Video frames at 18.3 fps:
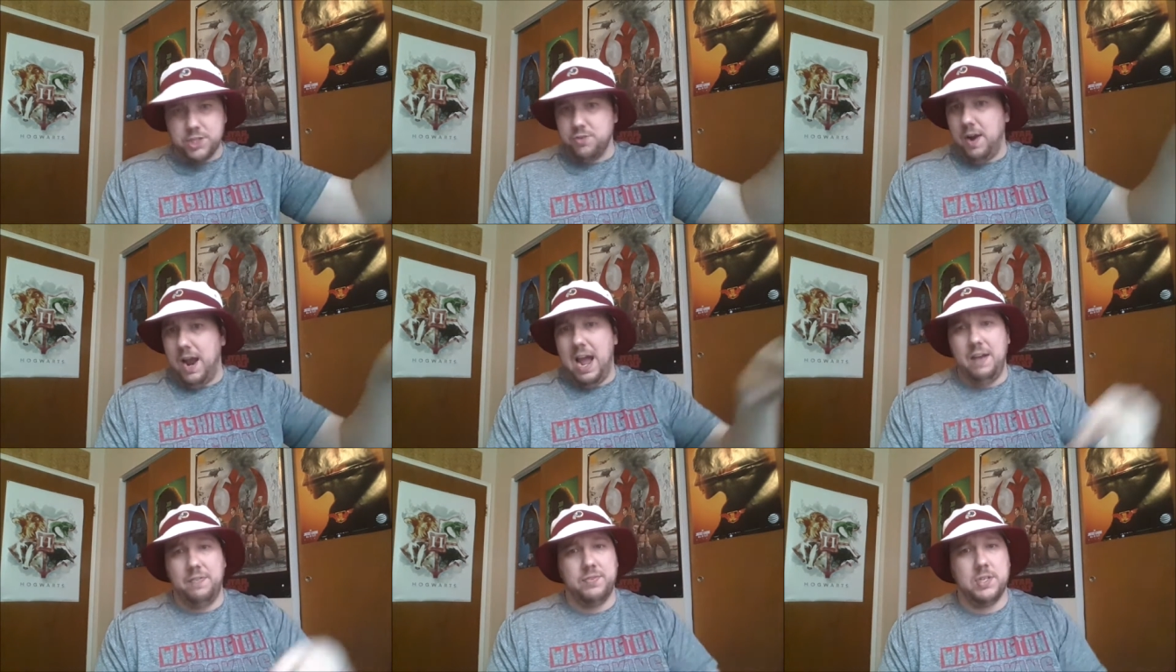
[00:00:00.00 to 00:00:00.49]

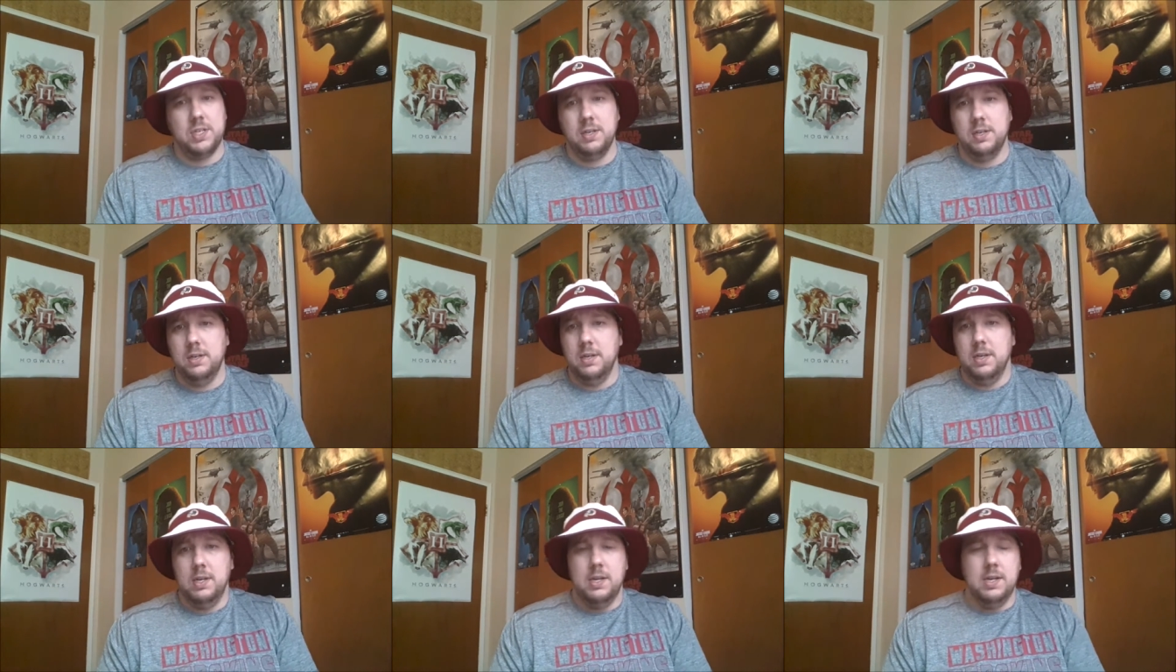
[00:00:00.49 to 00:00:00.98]
draft.
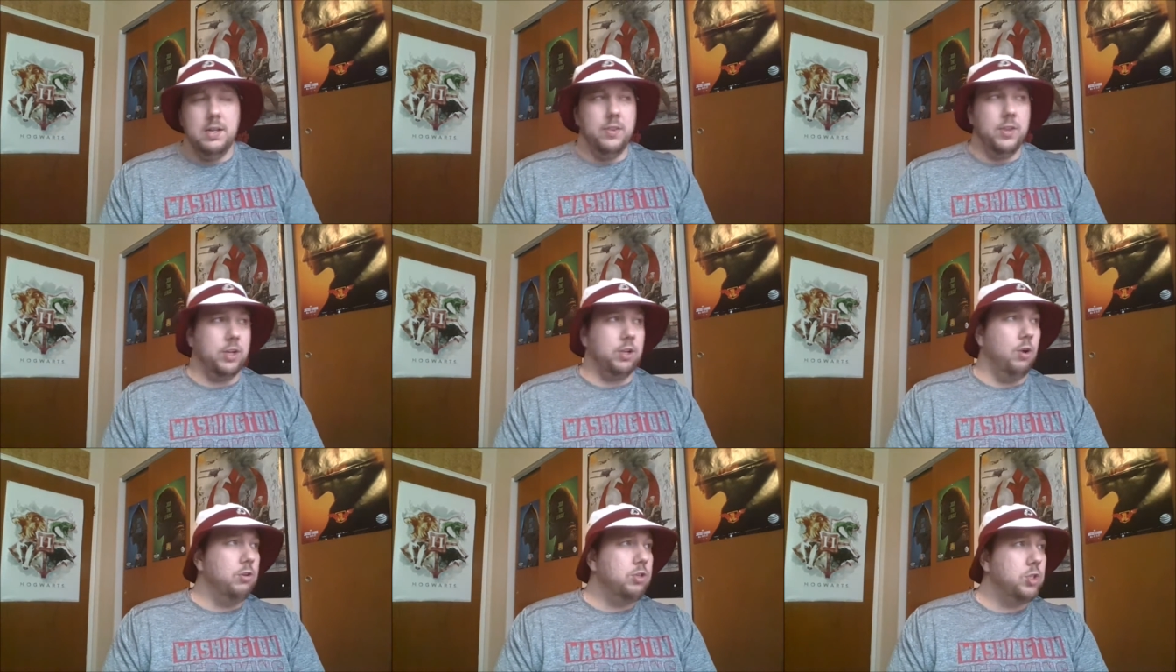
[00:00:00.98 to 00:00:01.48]

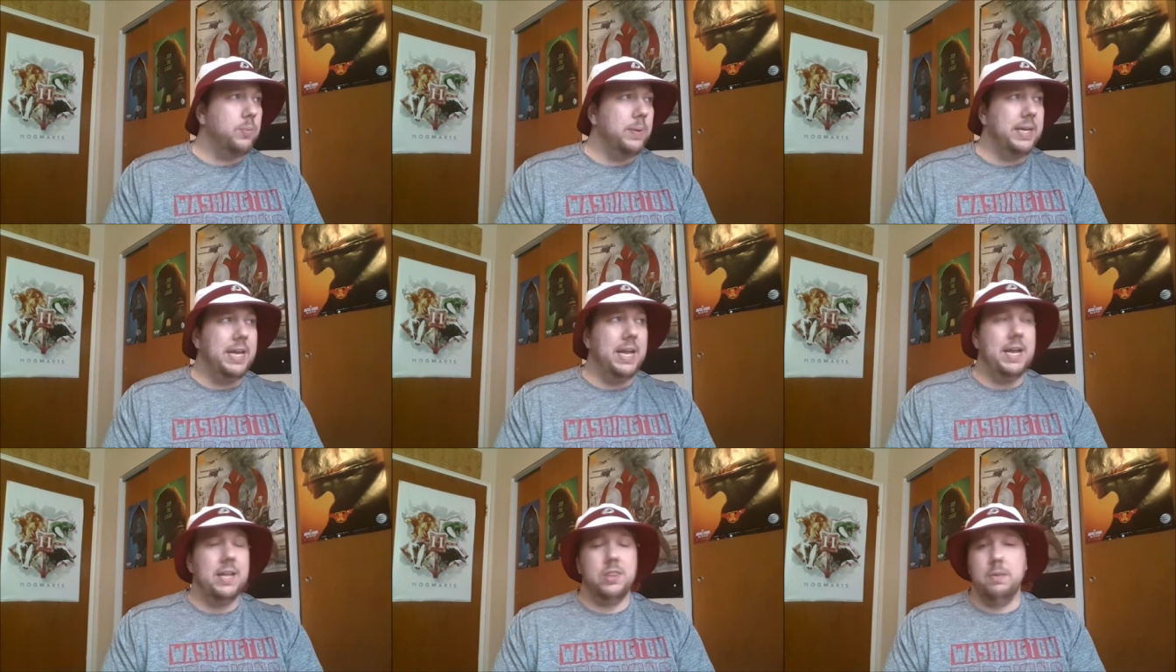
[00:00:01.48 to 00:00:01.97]
The closer
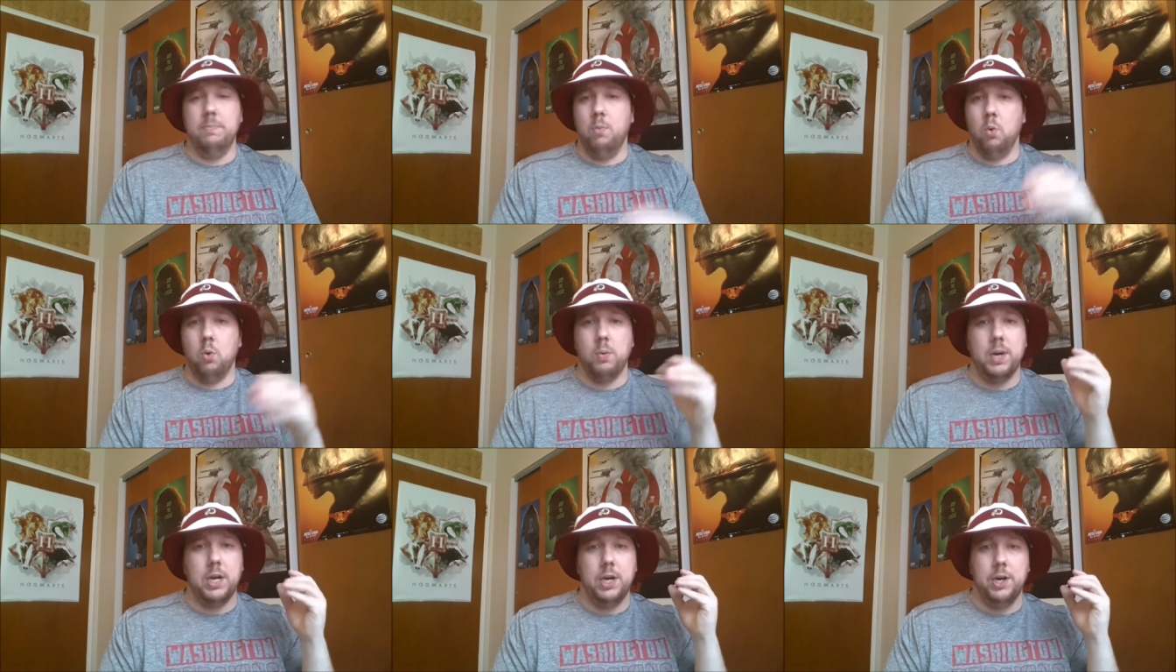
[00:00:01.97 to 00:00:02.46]
we get, the
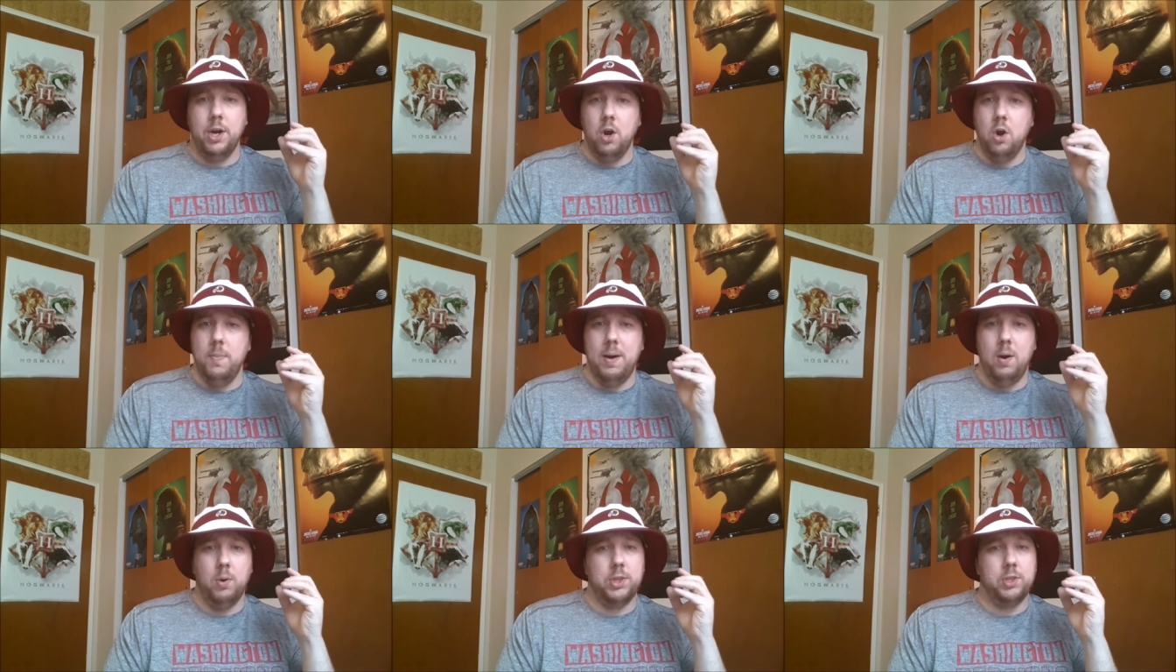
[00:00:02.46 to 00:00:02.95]
more we're going to
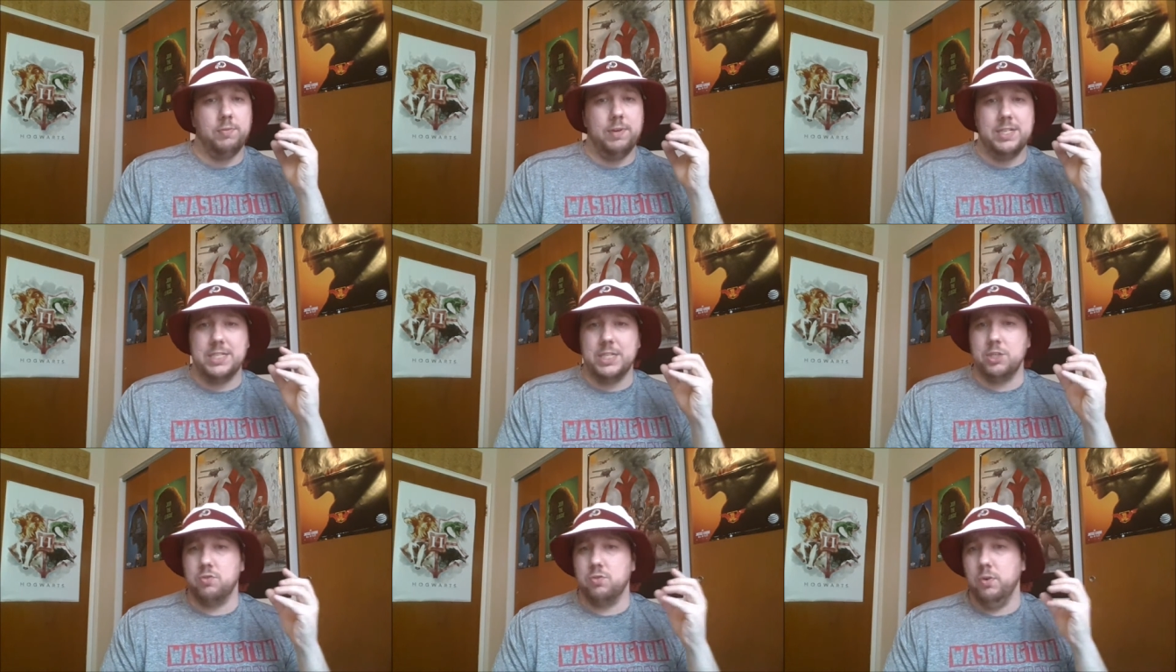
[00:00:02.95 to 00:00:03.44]
know about what the
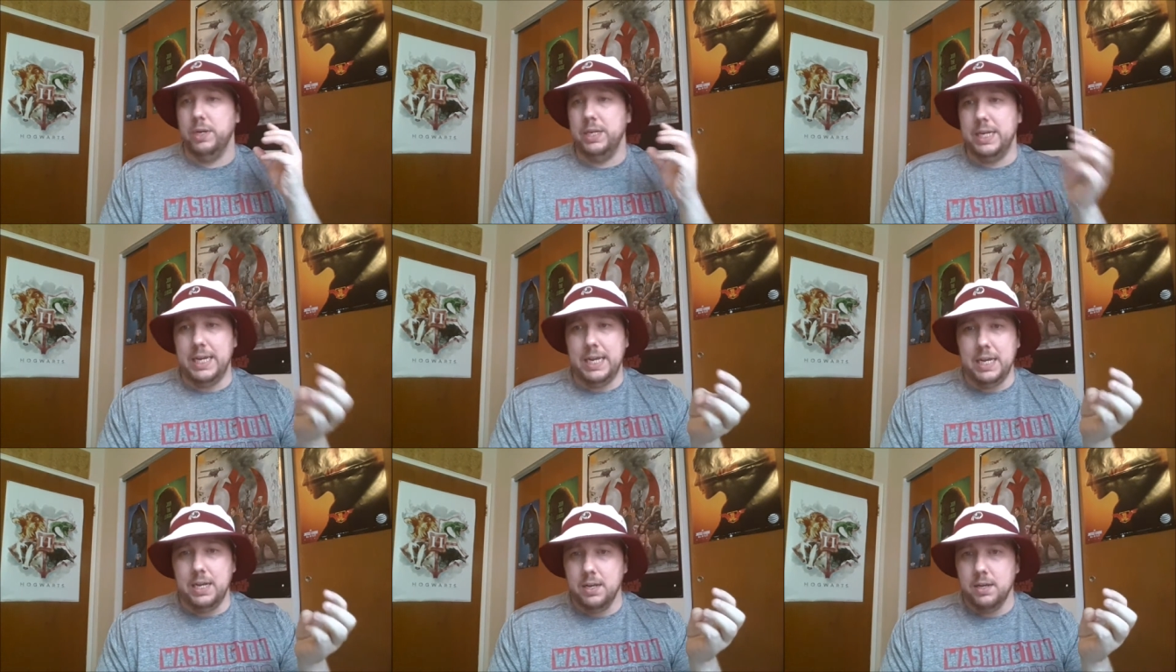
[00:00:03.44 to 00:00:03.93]
Redskins really
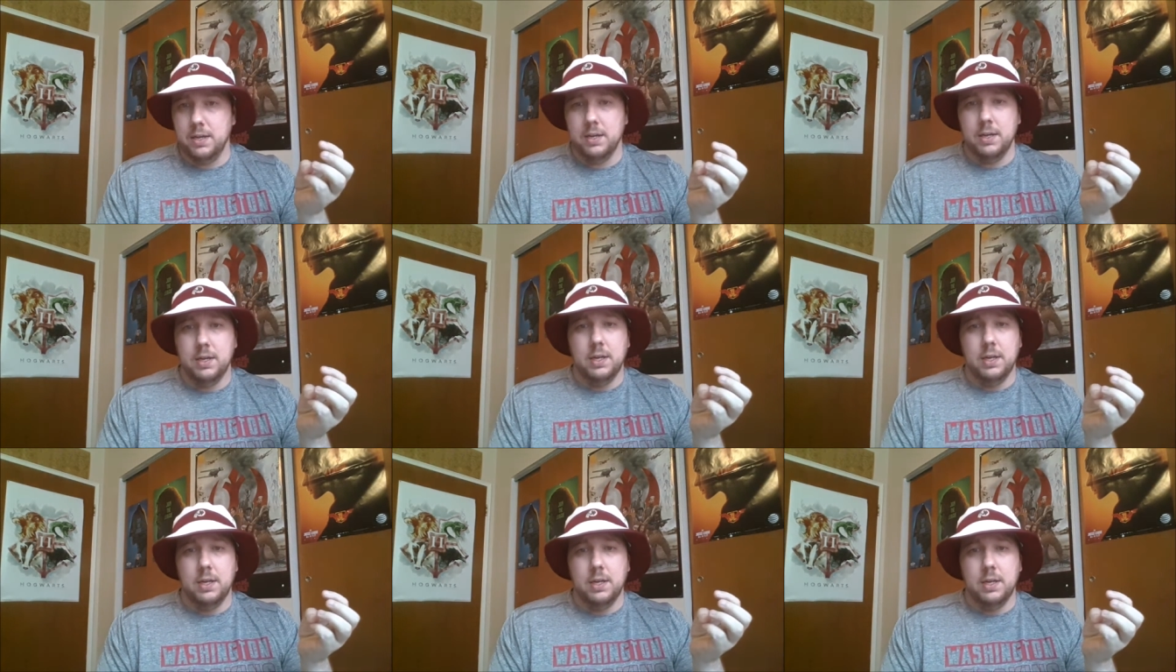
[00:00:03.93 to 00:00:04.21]
need.